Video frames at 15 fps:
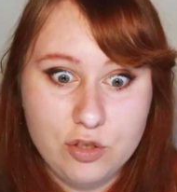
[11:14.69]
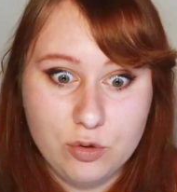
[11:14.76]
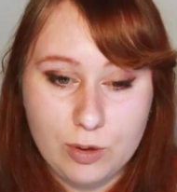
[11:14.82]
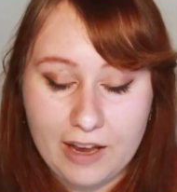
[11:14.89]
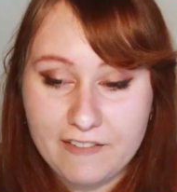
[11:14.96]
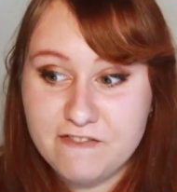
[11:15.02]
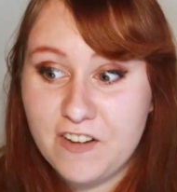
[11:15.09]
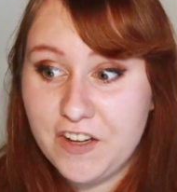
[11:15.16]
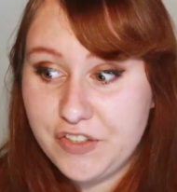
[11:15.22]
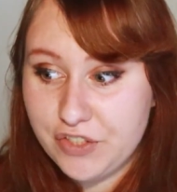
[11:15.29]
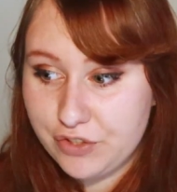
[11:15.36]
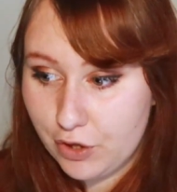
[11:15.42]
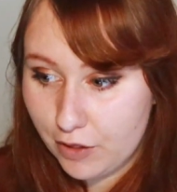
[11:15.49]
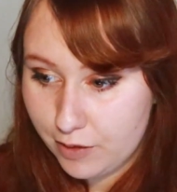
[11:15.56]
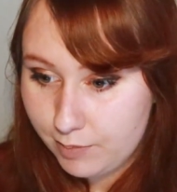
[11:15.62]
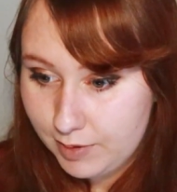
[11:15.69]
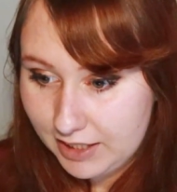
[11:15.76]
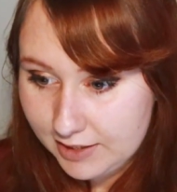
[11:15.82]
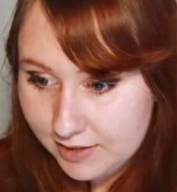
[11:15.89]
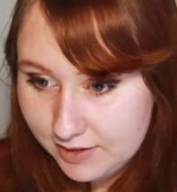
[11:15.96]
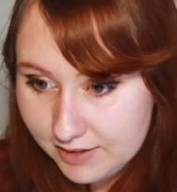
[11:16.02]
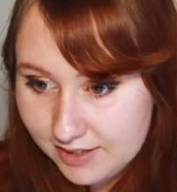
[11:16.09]
to like find another
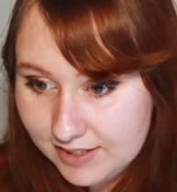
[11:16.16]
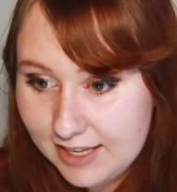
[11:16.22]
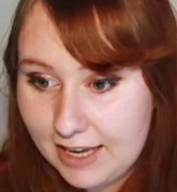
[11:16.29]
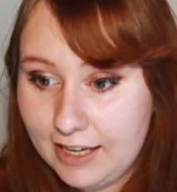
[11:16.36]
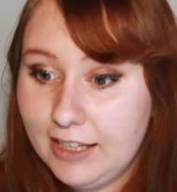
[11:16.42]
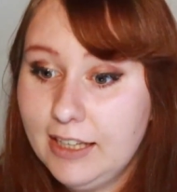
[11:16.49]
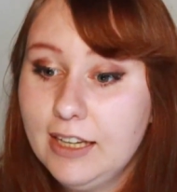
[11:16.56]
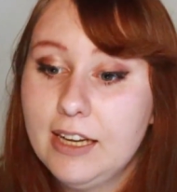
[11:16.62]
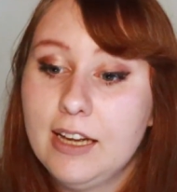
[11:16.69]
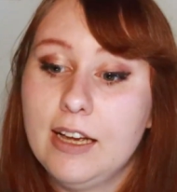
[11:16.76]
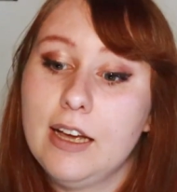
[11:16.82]
place to stay.